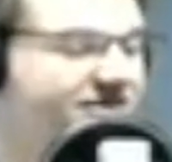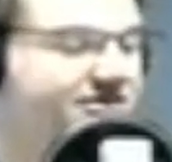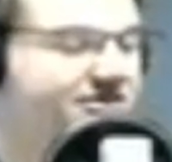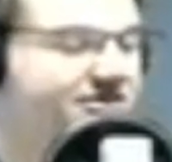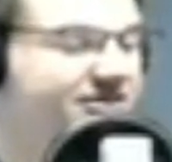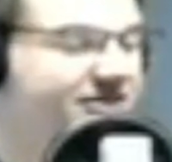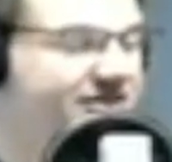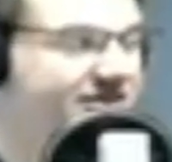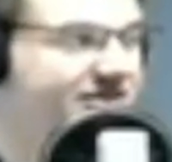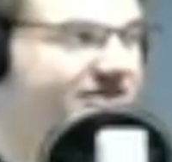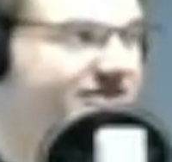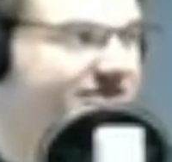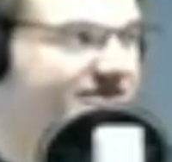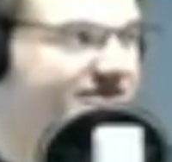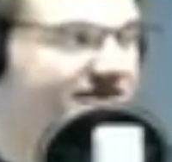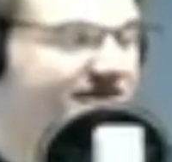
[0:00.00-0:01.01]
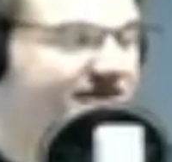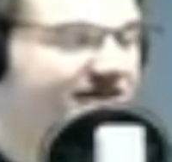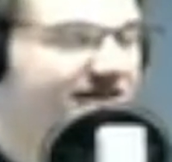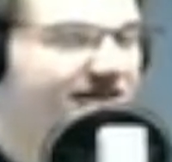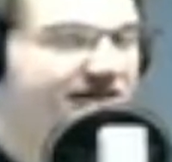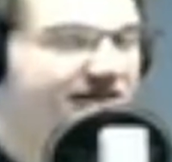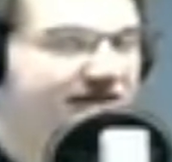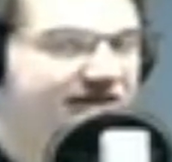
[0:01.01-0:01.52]
a lot easier.
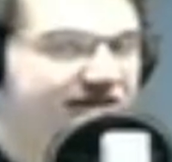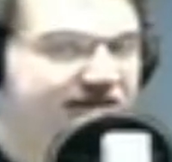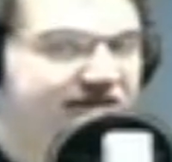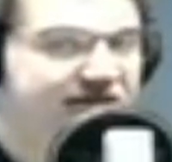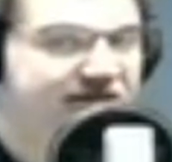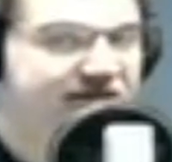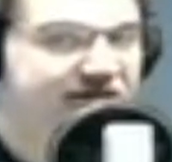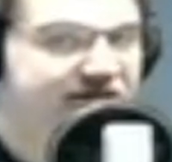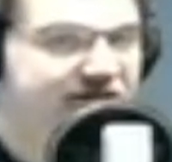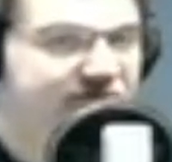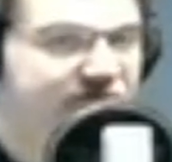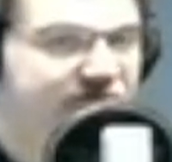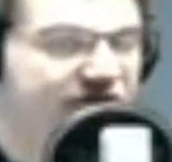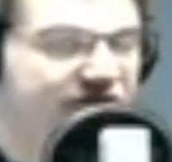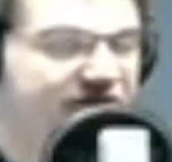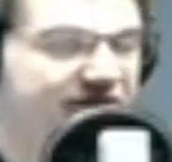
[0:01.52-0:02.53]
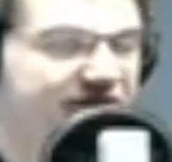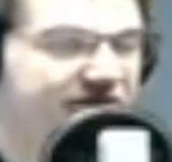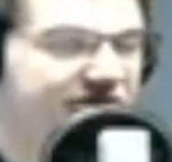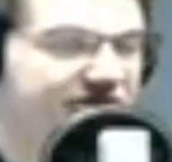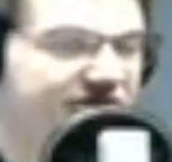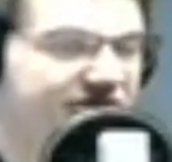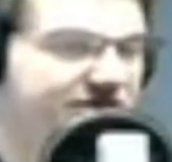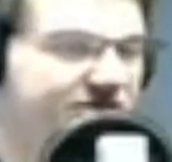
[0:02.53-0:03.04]
But you
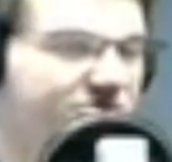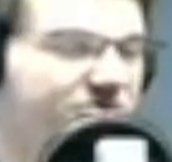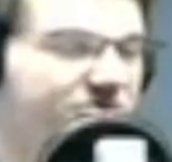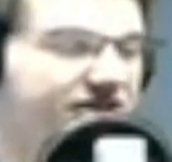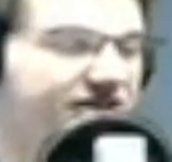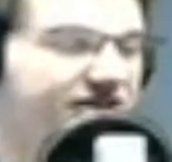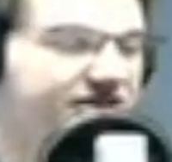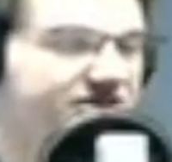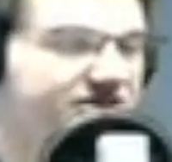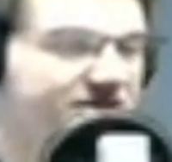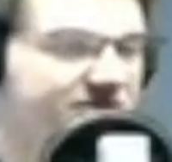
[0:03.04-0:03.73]
can still bring in some of